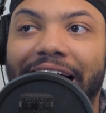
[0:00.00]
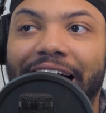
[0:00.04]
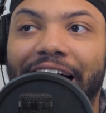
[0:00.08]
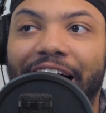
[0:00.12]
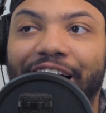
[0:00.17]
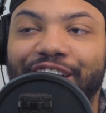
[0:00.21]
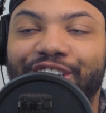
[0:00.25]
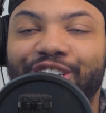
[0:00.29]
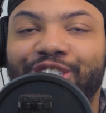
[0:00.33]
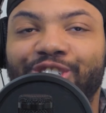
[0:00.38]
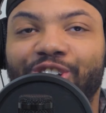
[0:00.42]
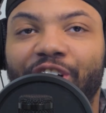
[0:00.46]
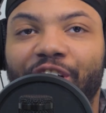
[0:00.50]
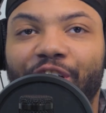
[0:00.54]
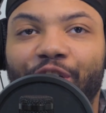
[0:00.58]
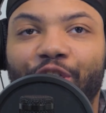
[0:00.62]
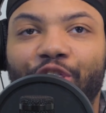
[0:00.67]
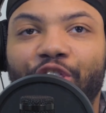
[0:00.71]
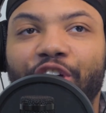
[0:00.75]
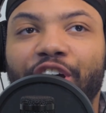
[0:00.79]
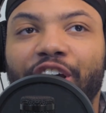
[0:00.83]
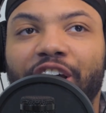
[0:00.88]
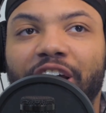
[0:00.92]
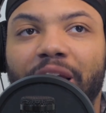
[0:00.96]
I just started
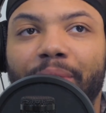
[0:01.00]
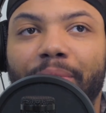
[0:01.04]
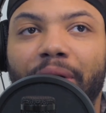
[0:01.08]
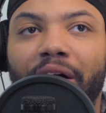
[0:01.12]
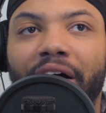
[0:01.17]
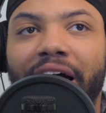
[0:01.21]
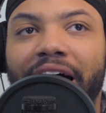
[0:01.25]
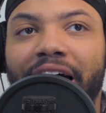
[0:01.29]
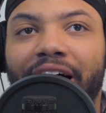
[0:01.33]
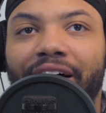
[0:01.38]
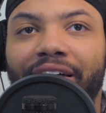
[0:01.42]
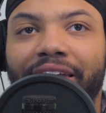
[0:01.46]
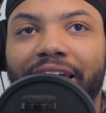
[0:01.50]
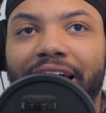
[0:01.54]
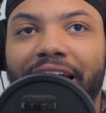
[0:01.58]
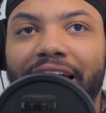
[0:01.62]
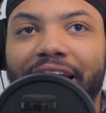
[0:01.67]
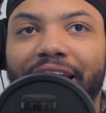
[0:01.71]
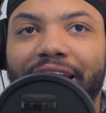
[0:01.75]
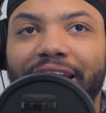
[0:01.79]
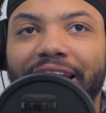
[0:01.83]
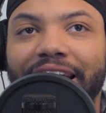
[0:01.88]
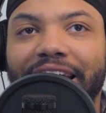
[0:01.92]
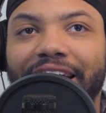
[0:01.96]
thinking about how,
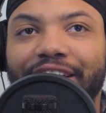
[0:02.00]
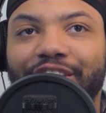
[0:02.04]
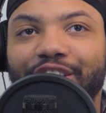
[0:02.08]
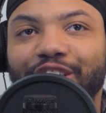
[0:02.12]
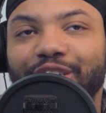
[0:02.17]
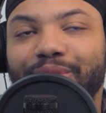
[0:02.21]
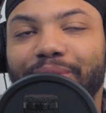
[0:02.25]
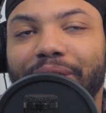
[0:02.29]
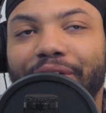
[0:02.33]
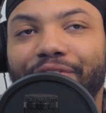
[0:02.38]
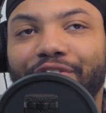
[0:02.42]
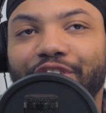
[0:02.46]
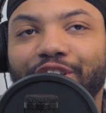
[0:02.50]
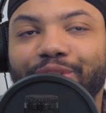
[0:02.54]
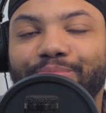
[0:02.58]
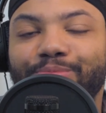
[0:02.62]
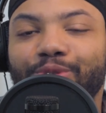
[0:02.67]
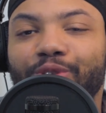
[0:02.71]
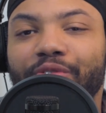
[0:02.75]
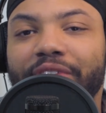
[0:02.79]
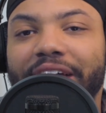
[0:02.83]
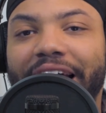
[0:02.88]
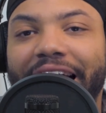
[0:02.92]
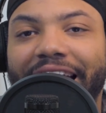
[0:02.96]
like, if this
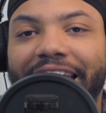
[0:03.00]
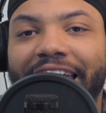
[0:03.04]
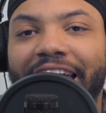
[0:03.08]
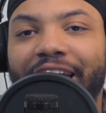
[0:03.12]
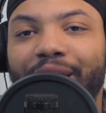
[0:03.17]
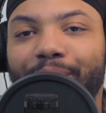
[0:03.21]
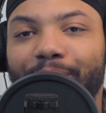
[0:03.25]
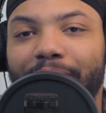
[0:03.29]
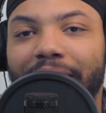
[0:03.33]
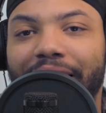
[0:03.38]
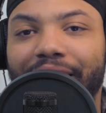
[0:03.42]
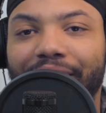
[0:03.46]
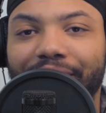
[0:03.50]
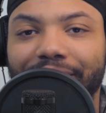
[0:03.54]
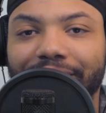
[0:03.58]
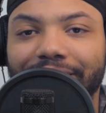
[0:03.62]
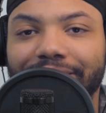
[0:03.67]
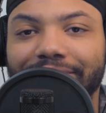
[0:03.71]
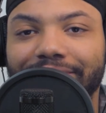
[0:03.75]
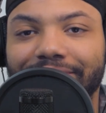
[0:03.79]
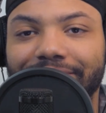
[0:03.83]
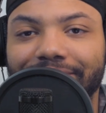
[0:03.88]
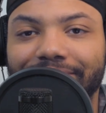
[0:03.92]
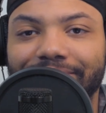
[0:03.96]
movie had came out
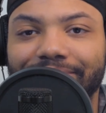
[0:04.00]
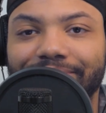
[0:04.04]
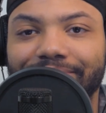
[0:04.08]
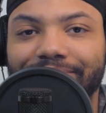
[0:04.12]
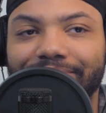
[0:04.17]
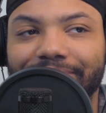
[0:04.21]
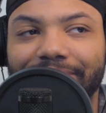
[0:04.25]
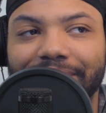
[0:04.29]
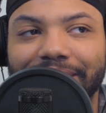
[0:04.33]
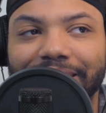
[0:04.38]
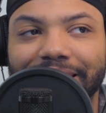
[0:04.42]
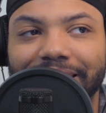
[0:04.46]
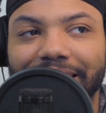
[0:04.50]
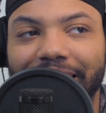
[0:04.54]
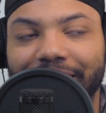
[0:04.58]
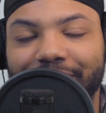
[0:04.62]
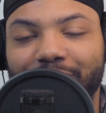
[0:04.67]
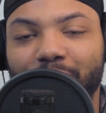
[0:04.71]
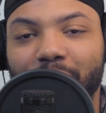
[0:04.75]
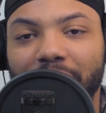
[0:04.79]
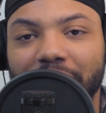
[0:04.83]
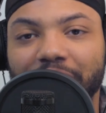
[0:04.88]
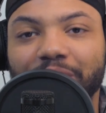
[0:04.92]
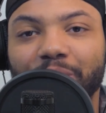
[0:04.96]
in like
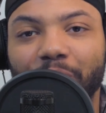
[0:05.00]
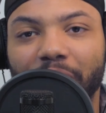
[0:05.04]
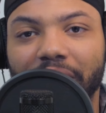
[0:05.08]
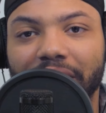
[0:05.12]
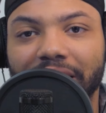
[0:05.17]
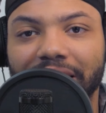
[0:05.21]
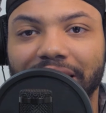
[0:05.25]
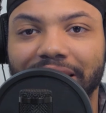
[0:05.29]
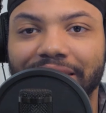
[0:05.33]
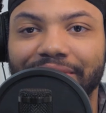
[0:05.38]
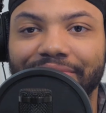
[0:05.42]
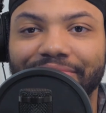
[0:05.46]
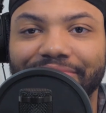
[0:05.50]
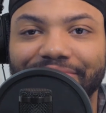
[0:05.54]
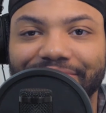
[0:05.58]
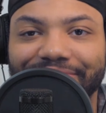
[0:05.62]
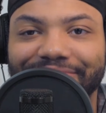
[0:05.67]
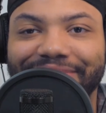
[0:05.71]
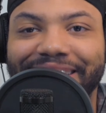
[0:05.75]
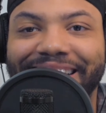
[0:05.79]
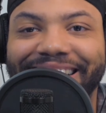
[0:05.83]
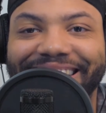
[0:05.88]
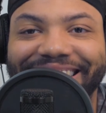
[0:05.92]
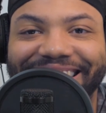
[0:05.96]
2020,
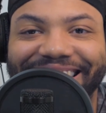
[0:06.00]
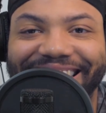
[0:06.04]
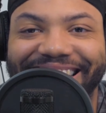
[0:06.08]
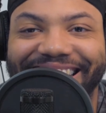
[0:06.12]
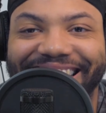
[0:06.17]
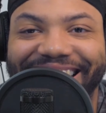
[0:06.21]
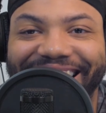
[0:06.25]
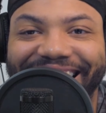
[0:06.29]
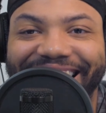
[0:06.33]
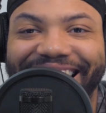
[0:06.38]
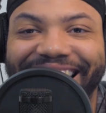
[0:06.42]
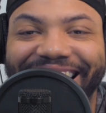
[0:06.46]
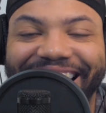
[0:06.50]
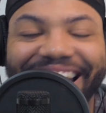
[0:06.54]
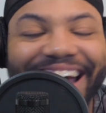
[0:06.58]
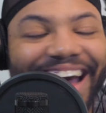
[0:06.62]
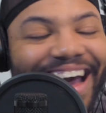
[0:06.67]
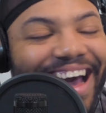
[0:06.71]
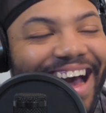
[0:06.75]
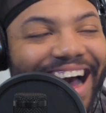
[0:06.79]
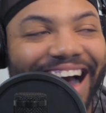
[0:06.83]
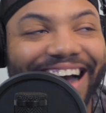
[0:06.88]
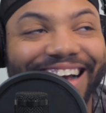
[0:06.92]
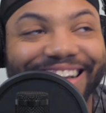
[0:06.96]

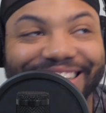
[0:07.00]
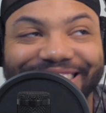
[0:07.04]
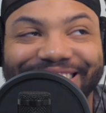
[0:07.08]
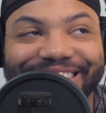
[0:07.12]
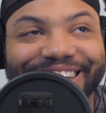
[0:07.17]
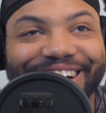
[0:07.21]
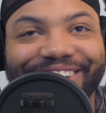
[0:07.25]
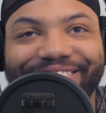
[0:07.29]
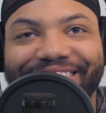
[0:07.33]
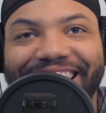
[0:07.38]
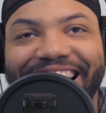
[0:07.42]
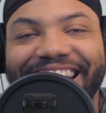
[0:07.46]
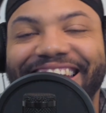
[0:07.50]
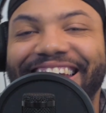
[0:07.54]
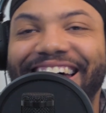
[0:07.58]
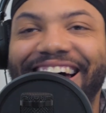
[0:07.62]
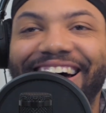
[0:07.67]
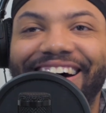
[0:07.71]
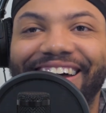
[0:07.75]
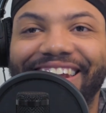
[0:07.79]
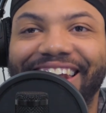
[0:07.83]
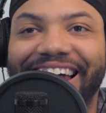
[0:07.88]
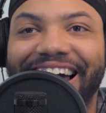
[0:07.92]
I could see it right now.